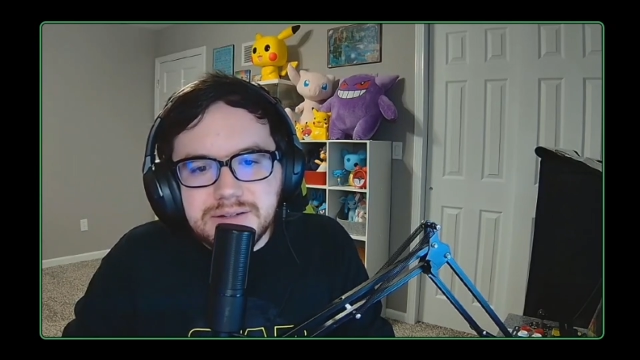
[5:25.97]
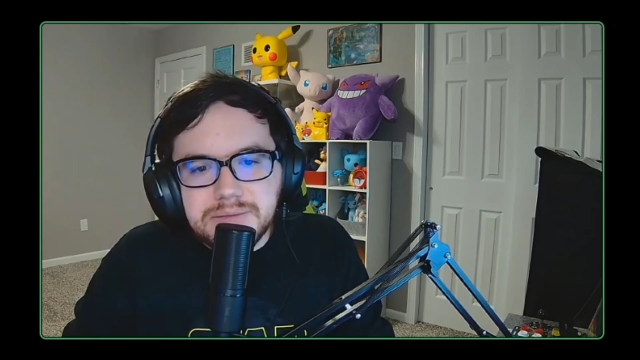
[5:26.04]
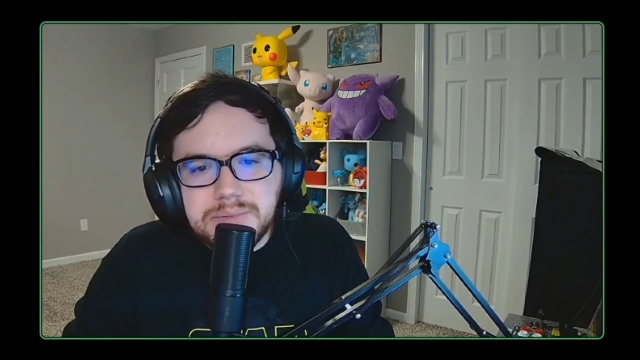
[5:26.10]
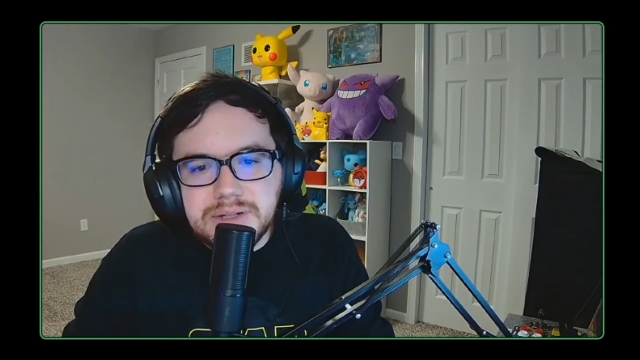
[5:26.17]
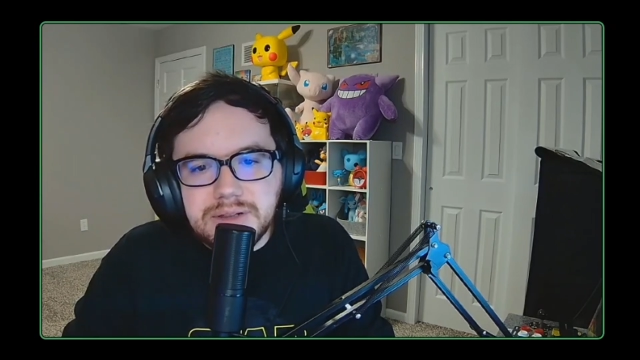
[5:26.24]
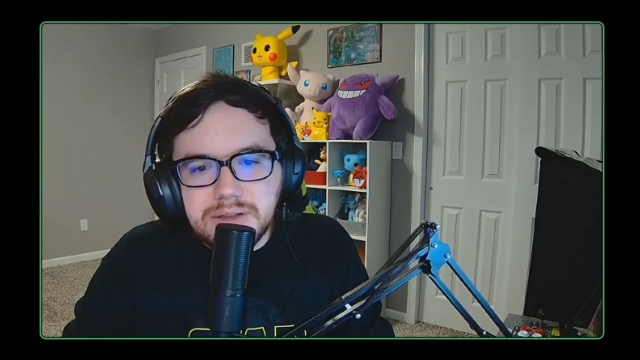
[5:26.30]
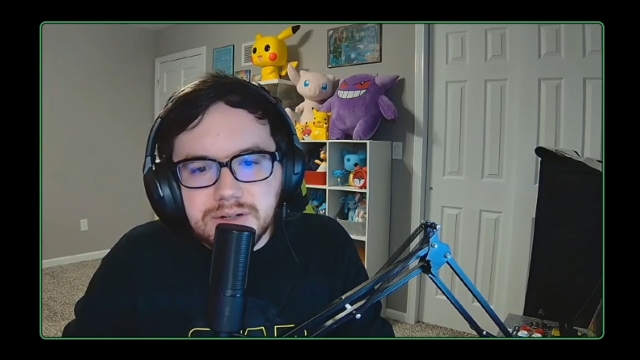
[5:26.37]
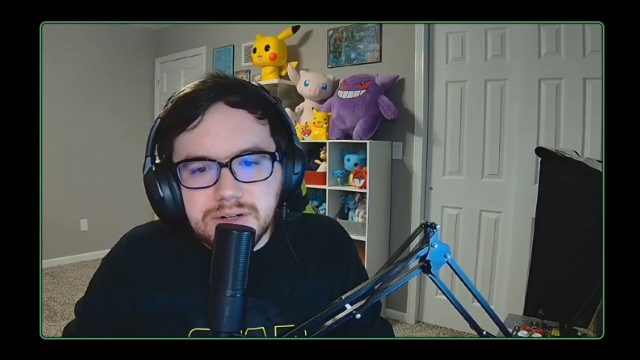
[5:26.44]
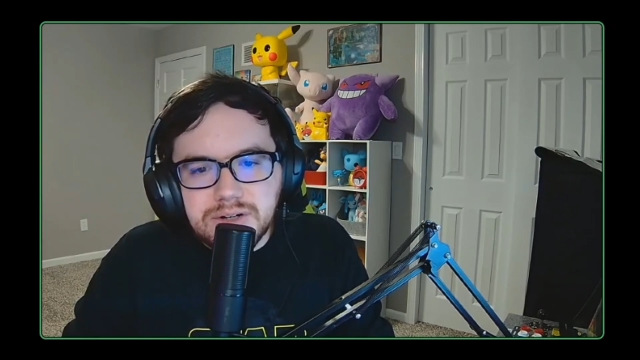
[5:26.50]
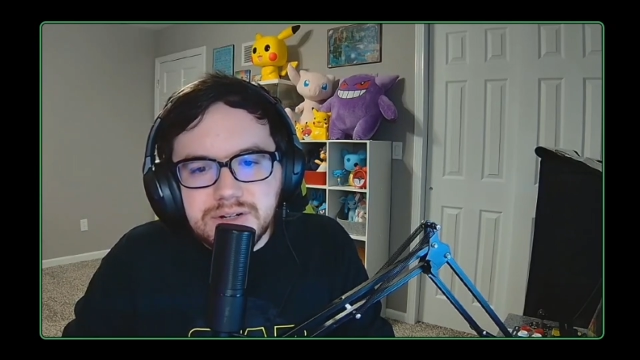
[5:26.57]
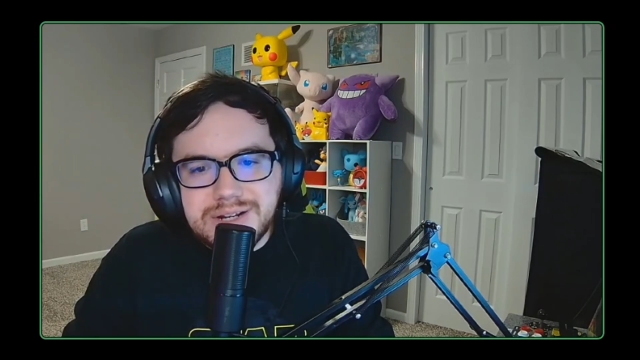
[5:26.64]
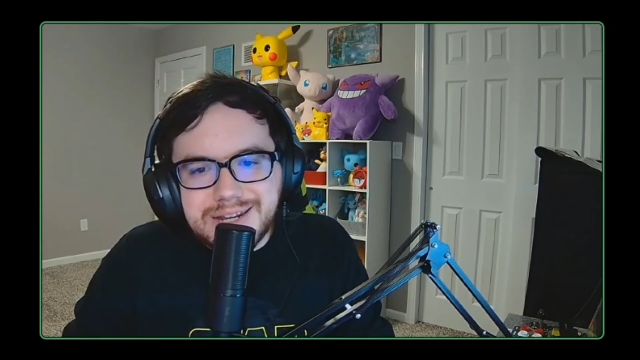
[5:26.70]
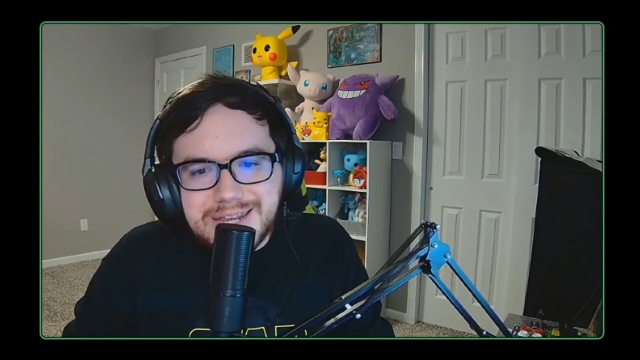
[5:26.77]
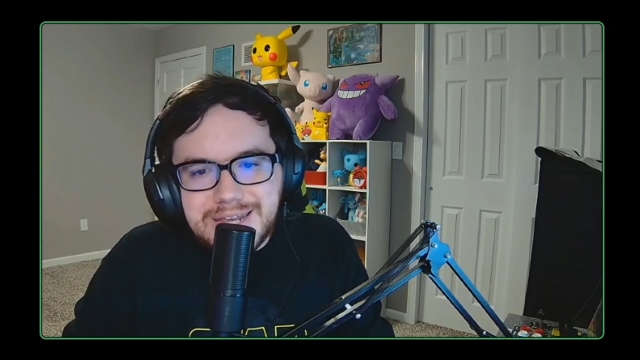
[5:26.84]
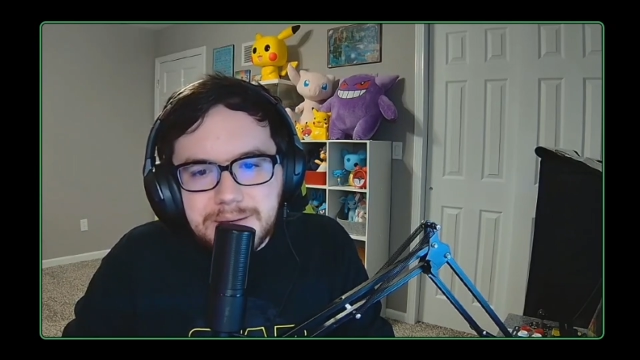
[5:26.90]
to be alert
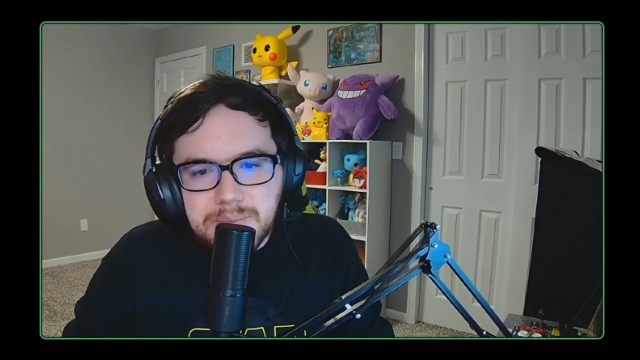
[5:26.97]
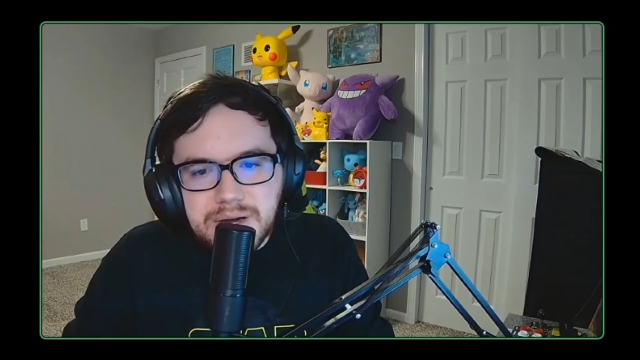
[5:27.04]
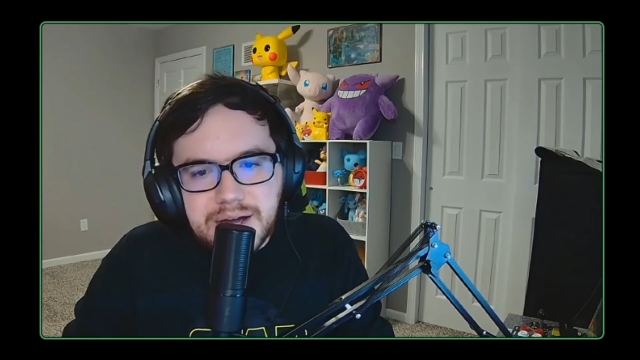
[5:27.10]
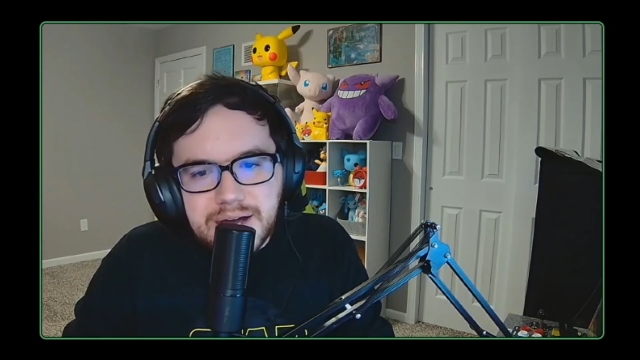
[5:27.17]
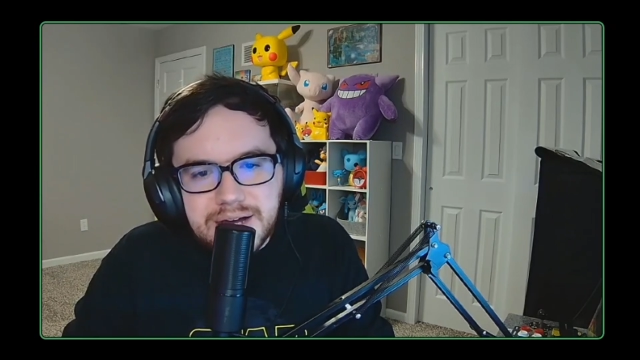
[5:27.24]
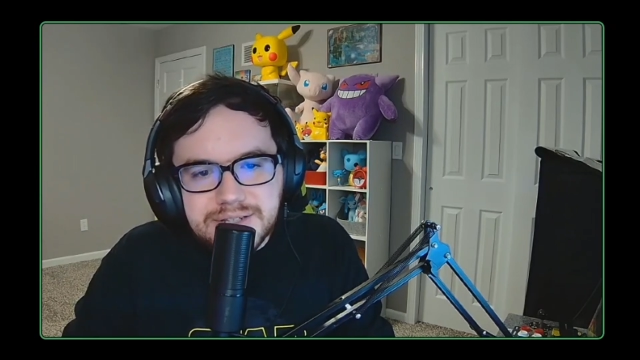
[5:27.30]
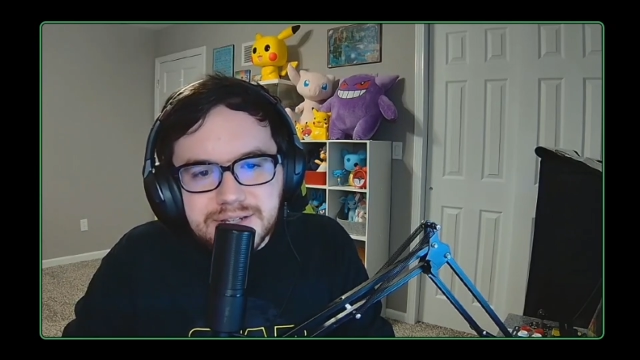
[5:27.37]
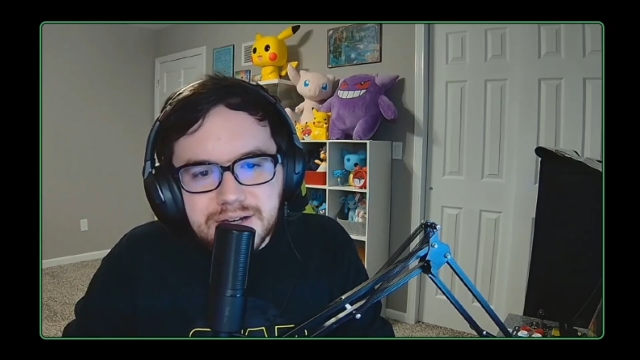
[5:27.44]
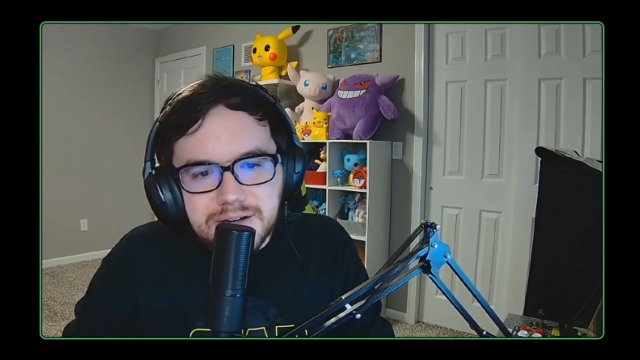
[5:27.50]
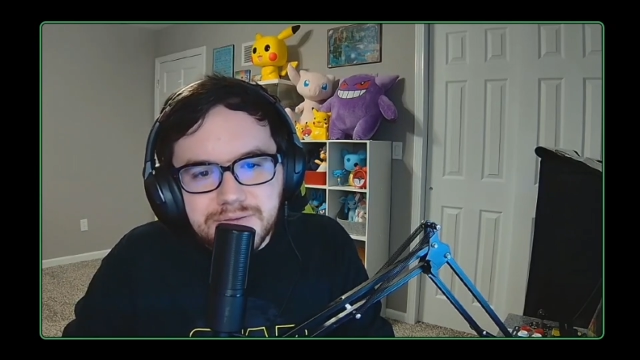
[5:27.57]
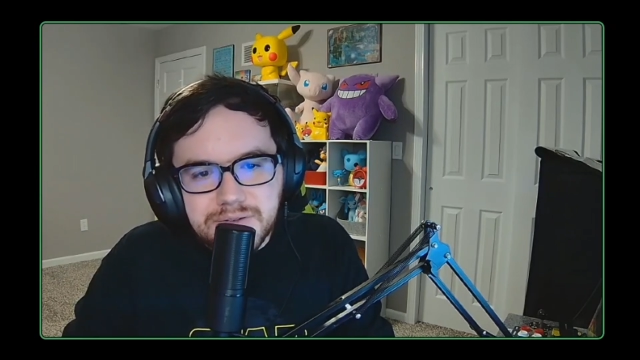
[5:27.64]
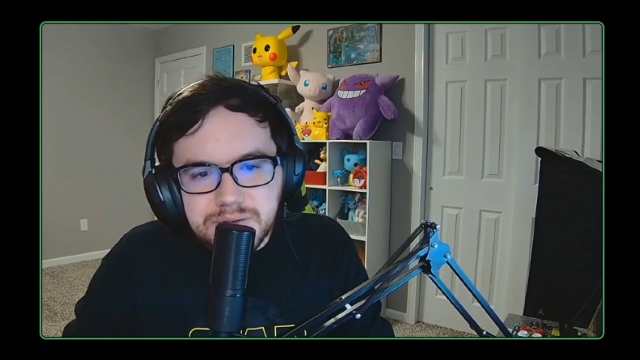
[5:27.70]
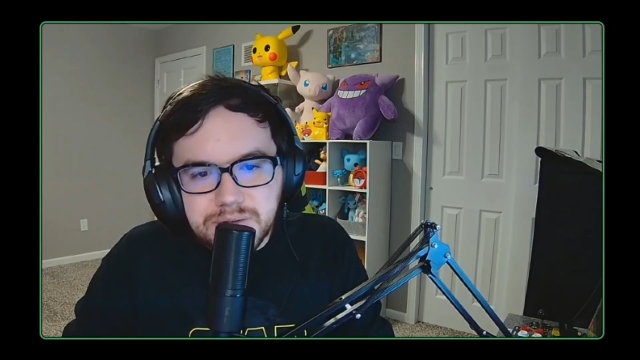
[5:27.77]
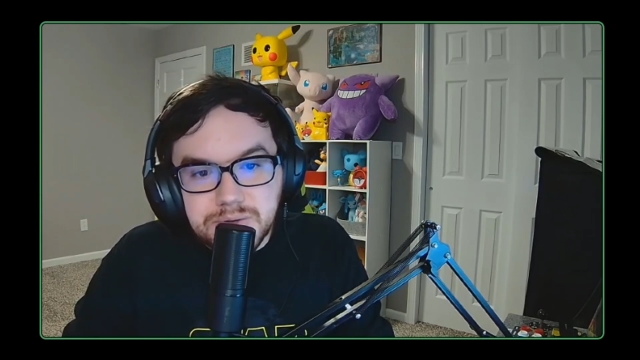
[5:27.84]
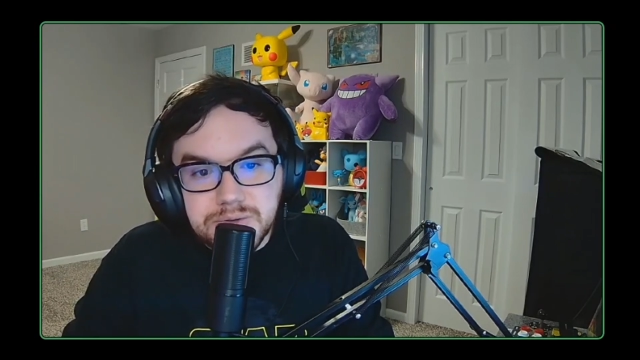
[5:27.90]
and keep my eyes out
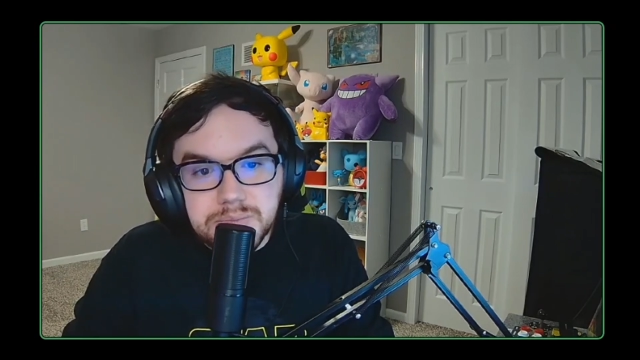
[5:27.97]
for those